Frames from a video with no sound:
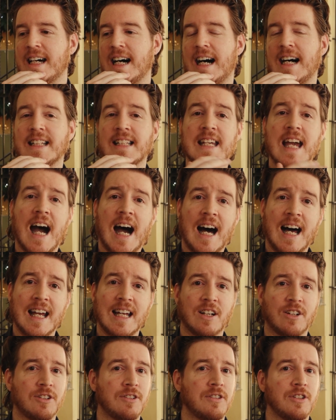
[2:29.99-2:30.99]
On the
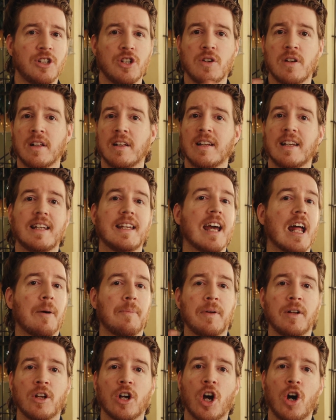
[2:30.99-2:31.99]
aisle, you can get
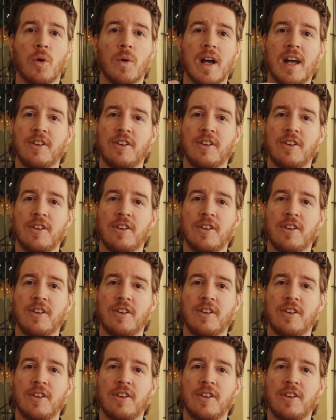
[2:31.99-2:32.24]
up and go